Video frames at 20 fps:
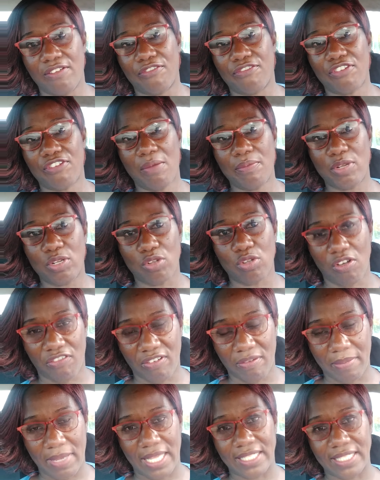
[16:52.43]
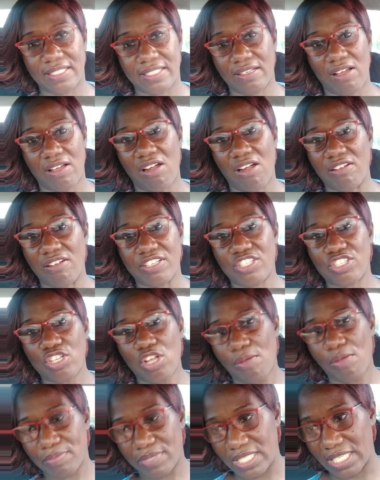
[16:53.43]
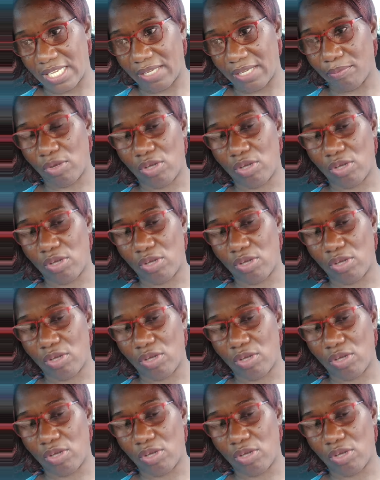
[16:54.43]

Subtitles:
from the government or something.